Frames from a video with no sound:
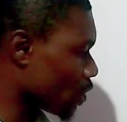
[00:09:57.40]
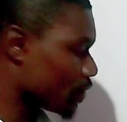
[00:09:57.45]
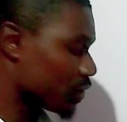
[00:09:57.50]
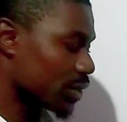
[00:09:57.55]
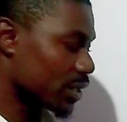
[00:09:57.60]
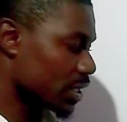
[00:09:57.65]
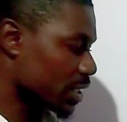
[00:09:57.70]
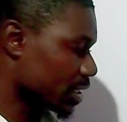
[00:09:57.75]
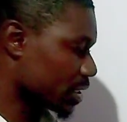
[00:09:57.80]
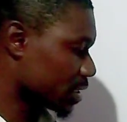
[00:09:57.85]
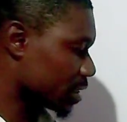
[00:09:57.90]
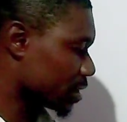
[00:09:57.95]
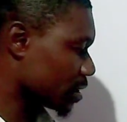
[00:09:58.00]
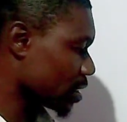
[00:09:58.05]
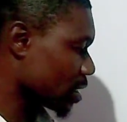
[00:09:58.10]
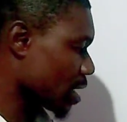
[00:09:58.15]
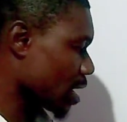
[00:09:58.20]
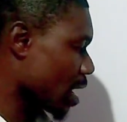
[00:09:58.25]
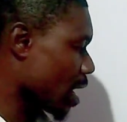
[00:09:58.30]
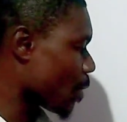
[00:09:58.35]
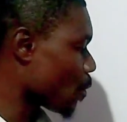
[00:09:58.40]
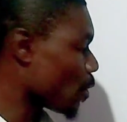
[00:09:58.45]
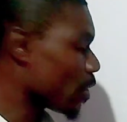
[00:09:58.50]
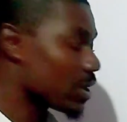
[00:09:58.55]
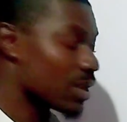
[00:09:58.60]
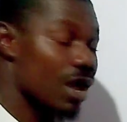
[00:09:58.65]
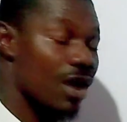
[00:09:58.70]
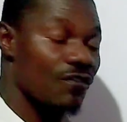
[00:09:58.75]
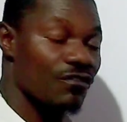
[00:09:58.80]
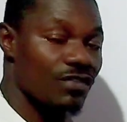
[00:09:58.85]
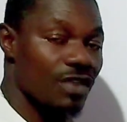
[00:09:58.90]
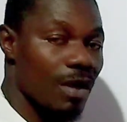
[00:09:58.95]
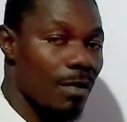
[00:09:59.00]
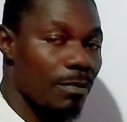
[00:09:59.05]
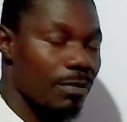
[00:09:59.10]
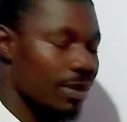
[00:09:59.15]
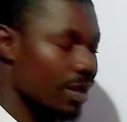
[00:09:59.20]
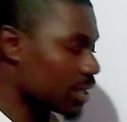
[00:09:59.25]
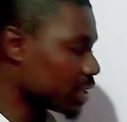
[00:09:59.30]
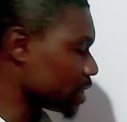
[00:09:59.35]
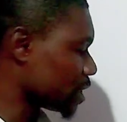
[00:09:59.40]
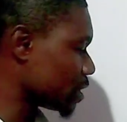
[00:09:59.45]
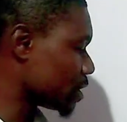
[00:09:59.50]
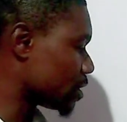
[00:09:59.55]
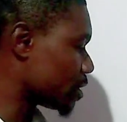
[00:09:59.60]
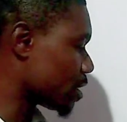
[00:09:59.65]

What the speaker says: of this, when after applying